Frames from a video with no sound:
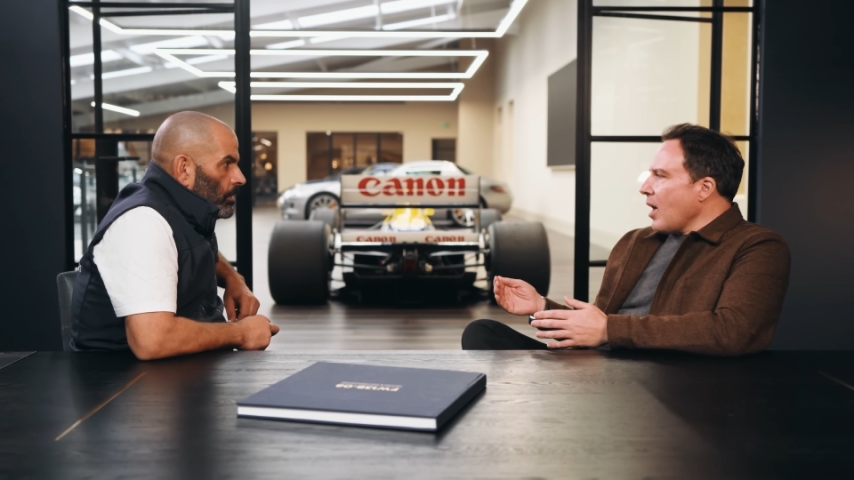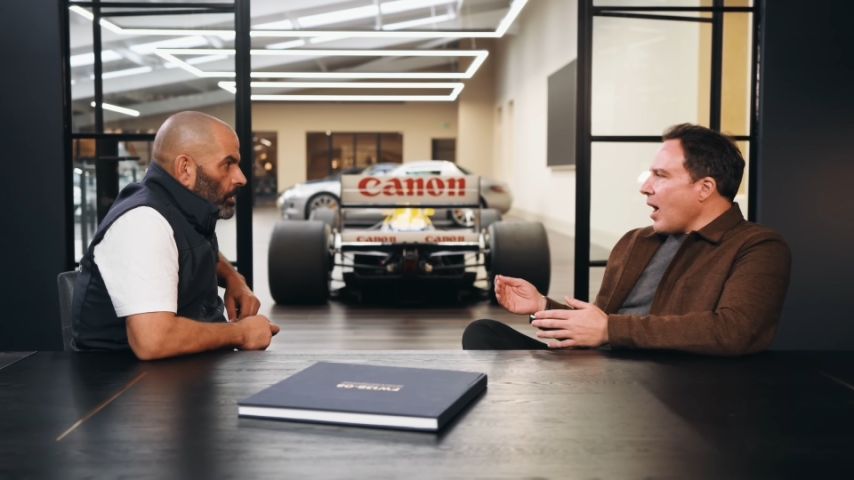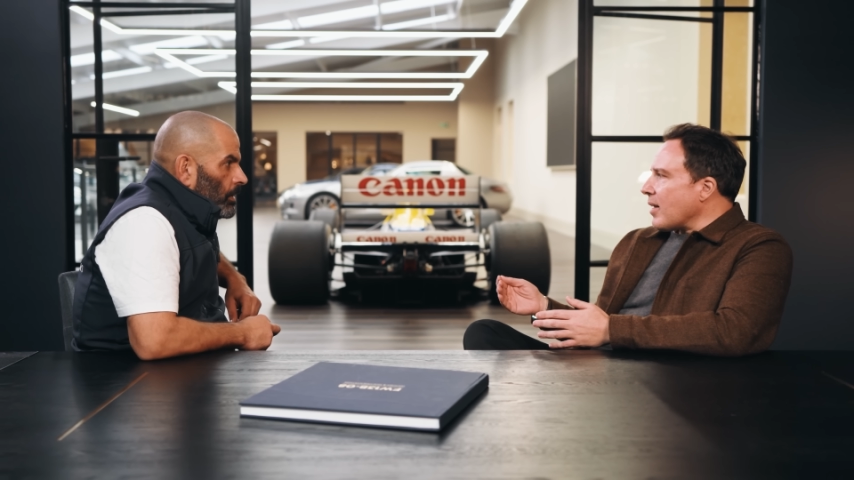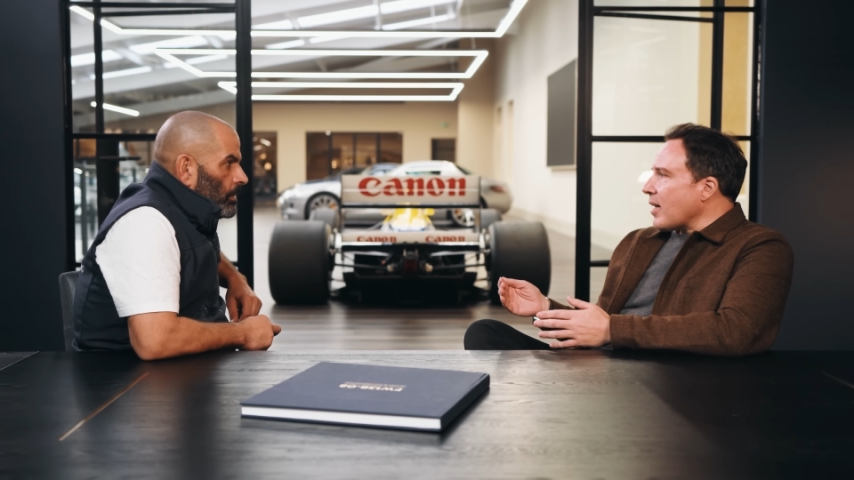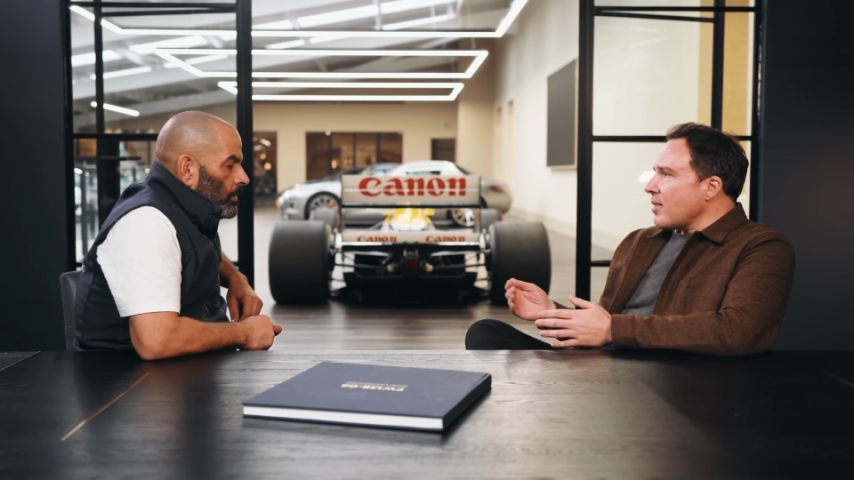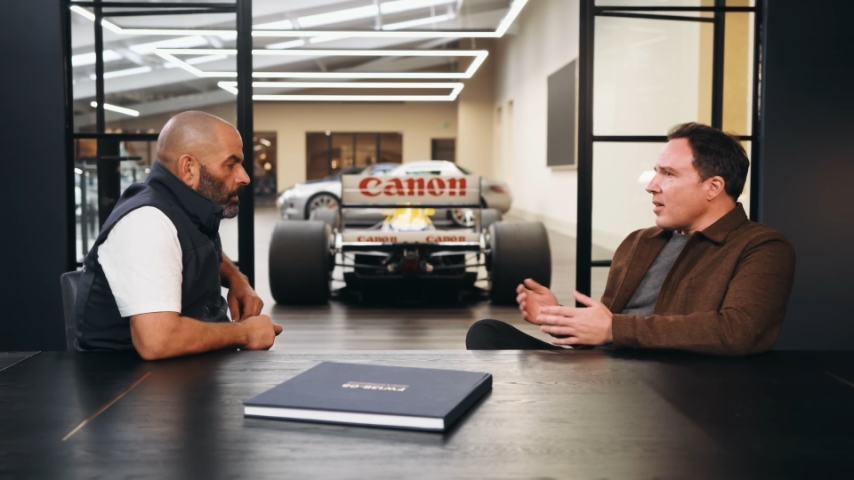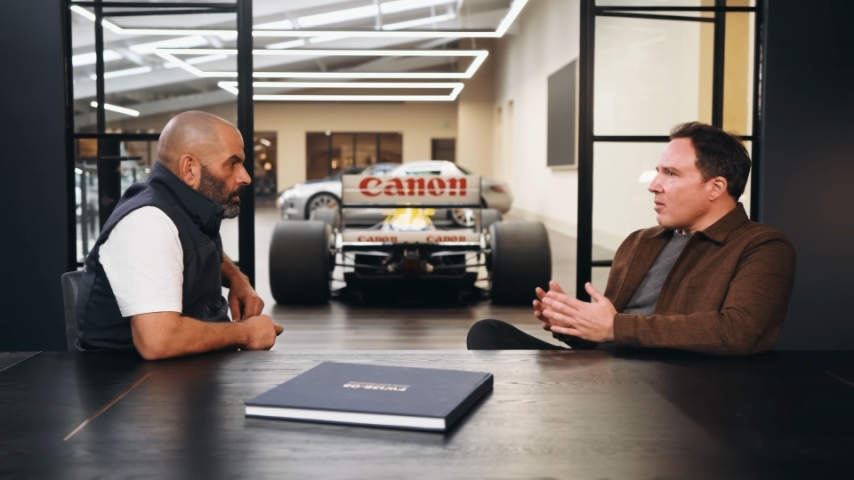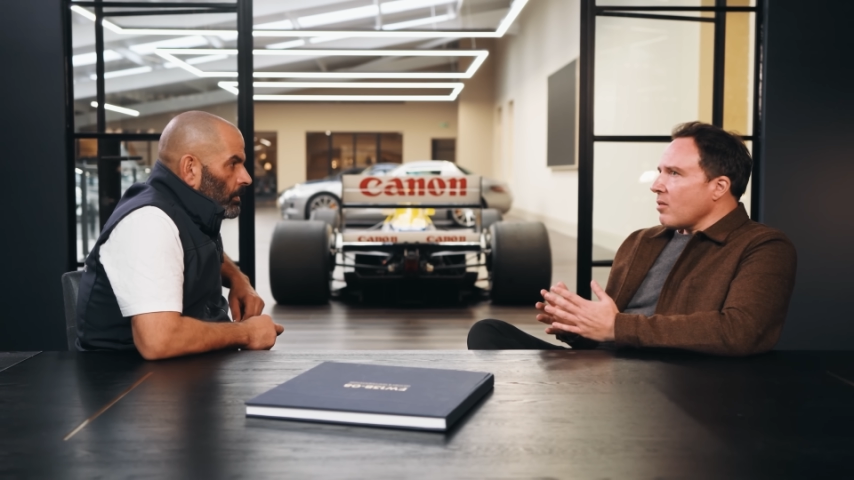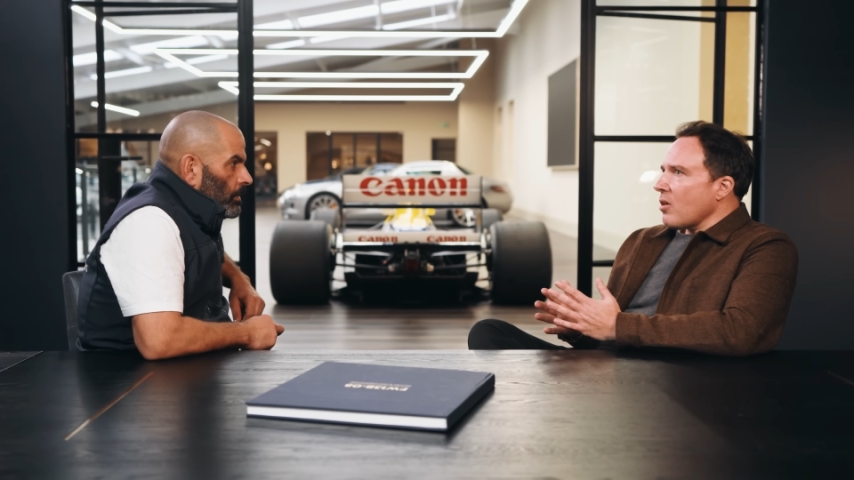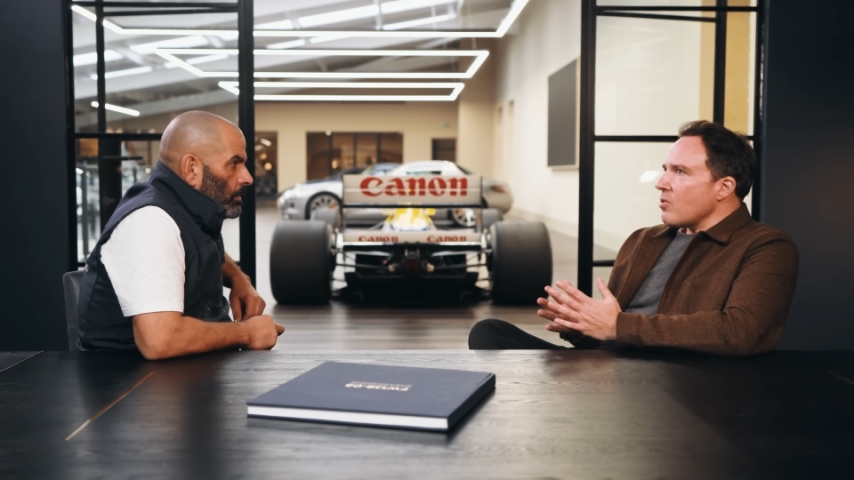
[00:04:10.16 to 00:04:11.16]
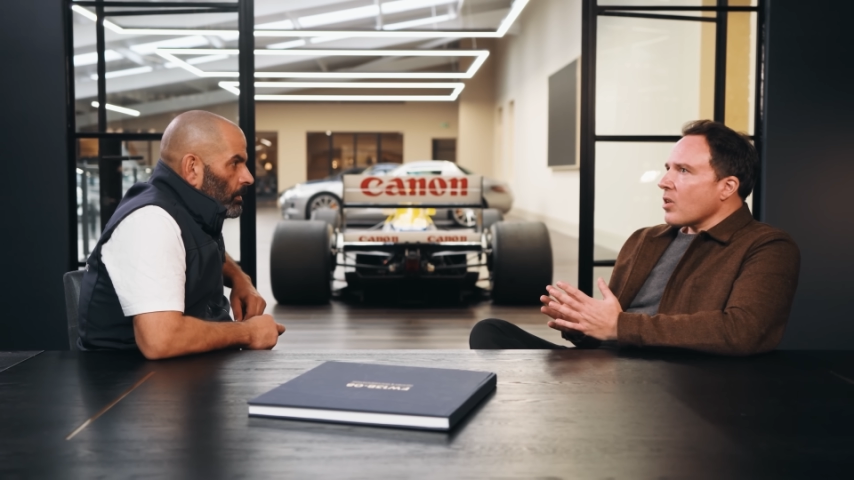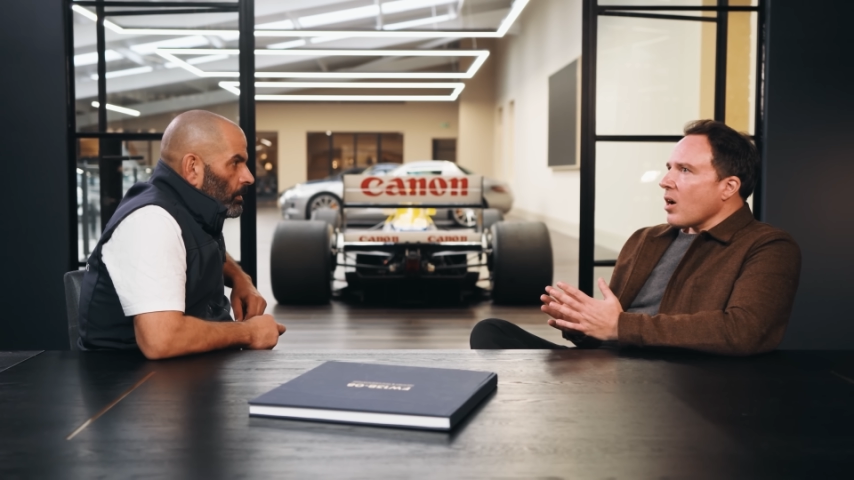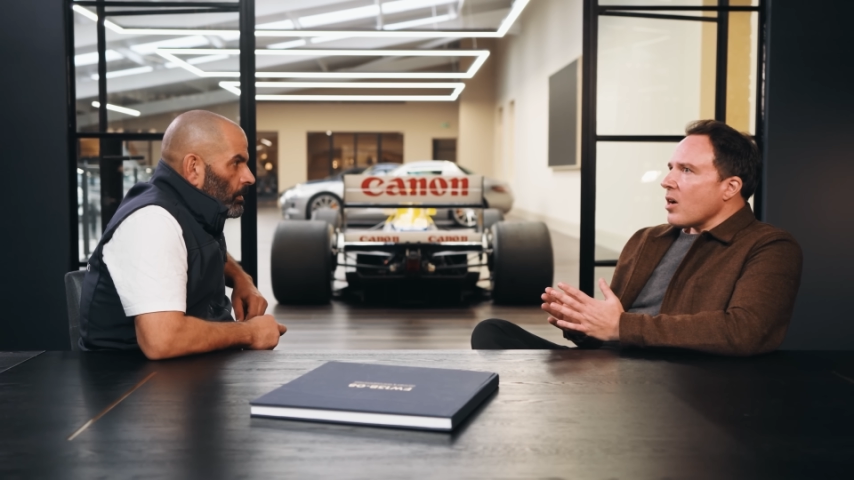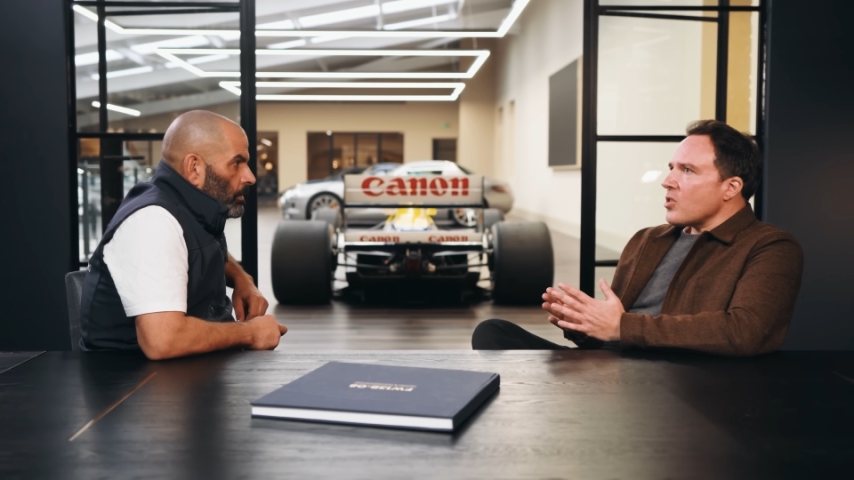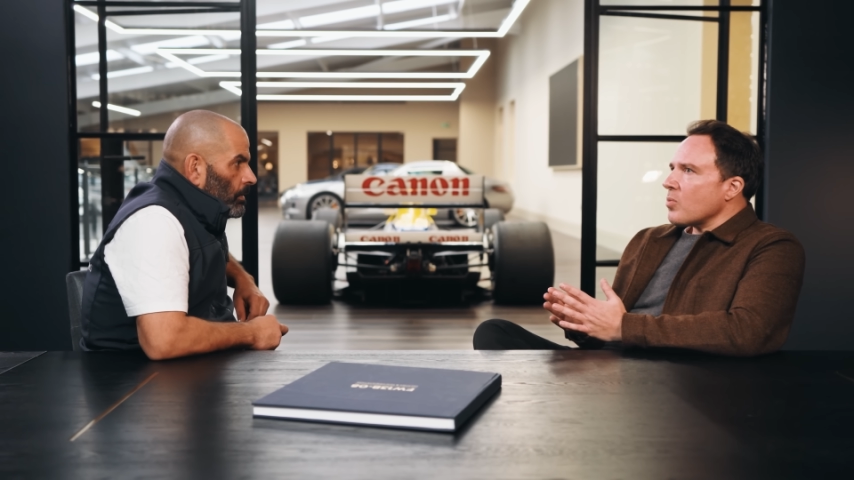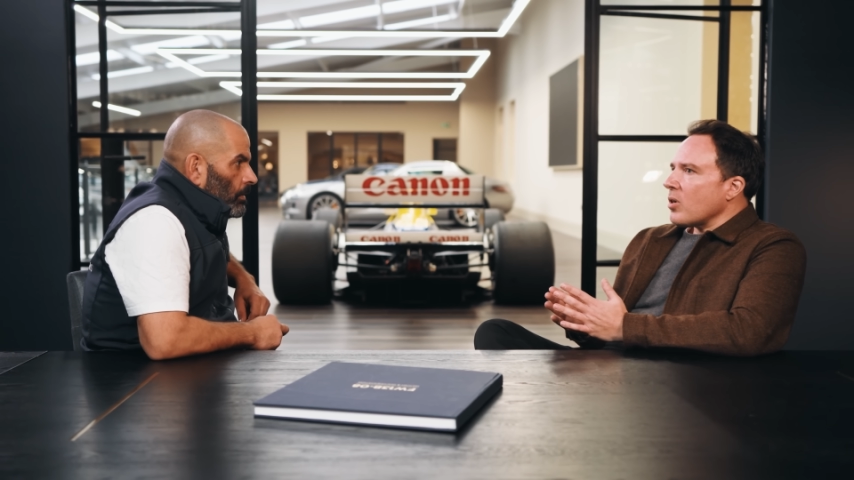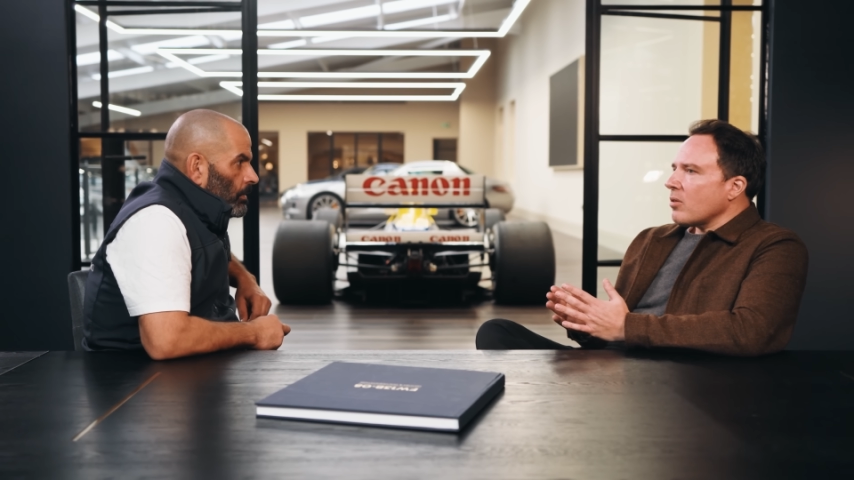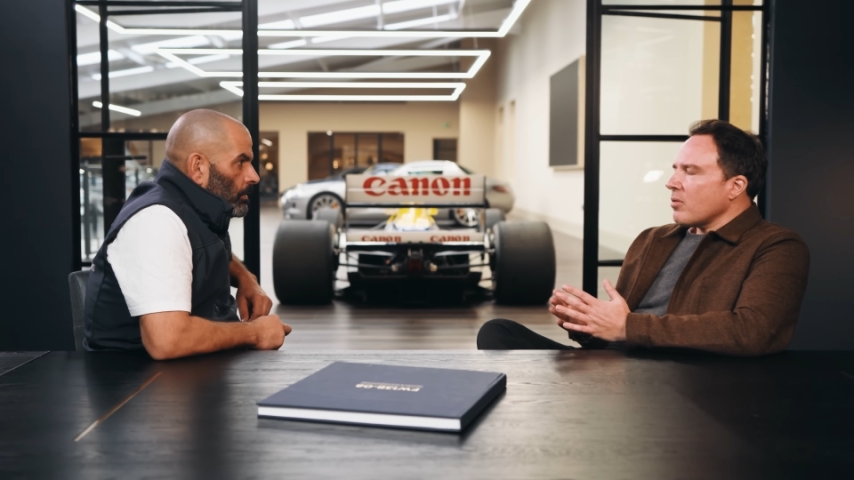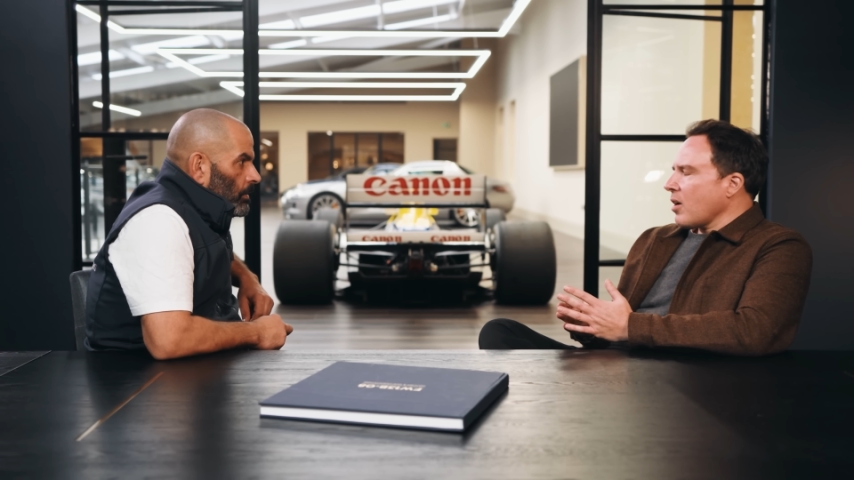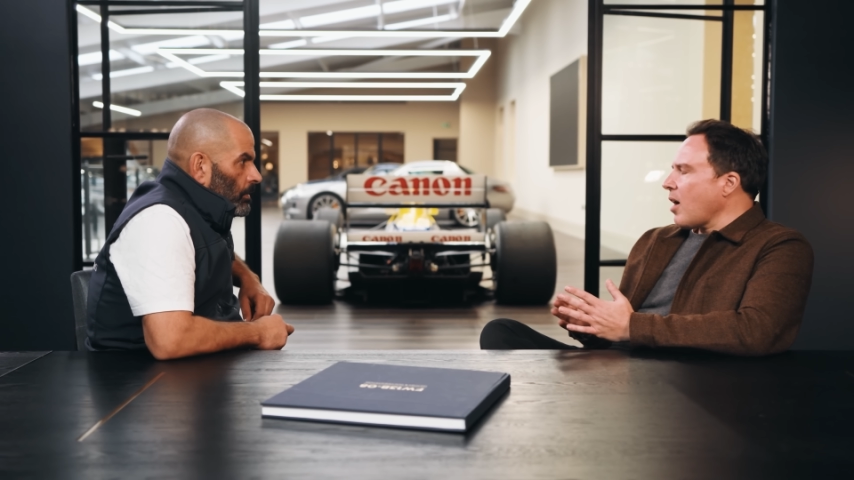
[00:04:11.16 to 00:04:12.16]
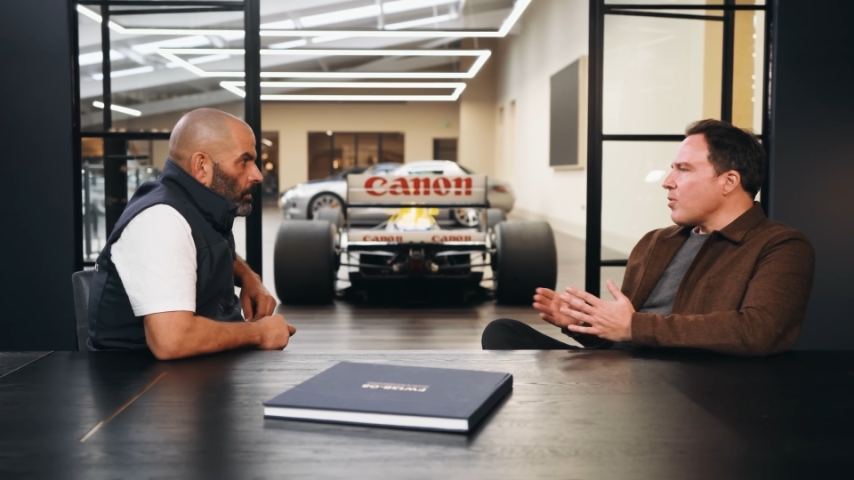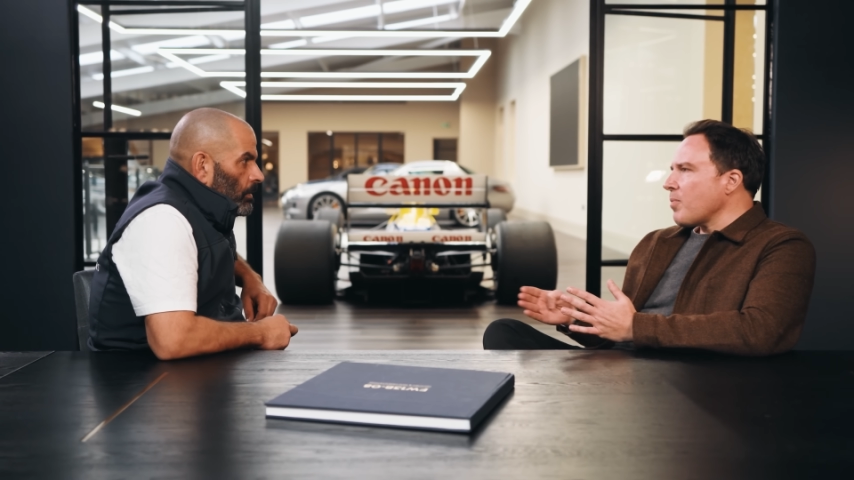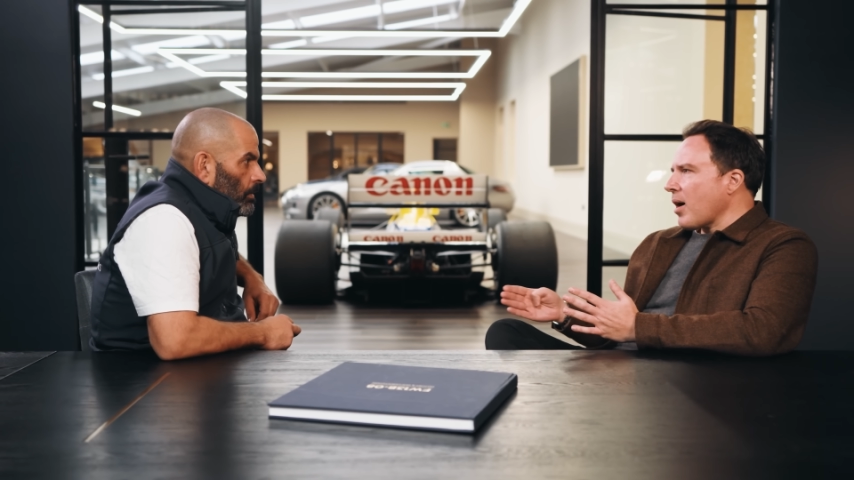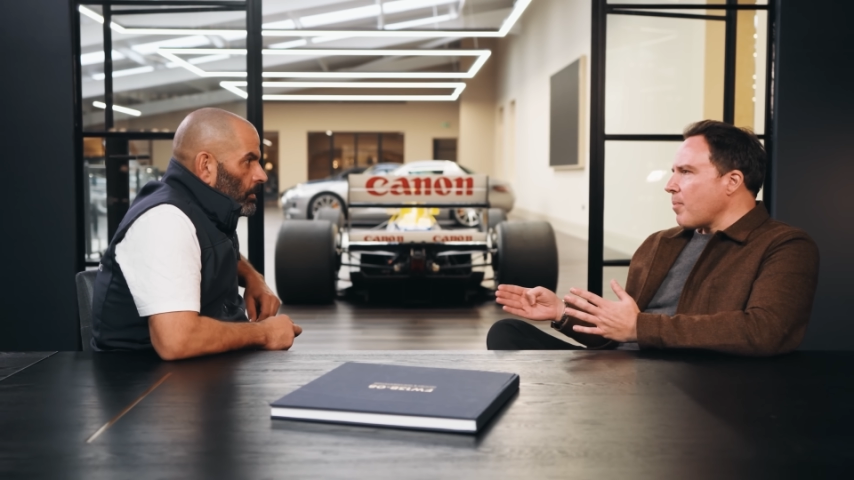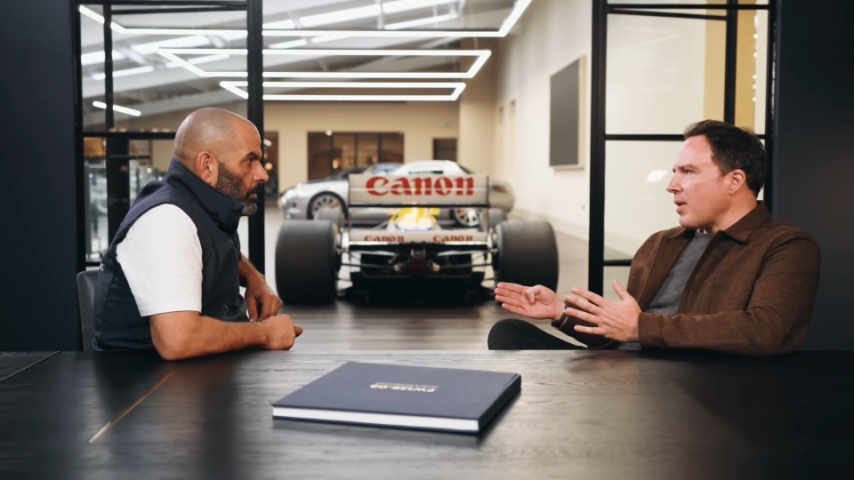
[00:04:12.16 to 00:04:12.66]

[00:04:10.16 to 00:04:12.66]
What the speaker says: Yeah. And I think those guys were covered by a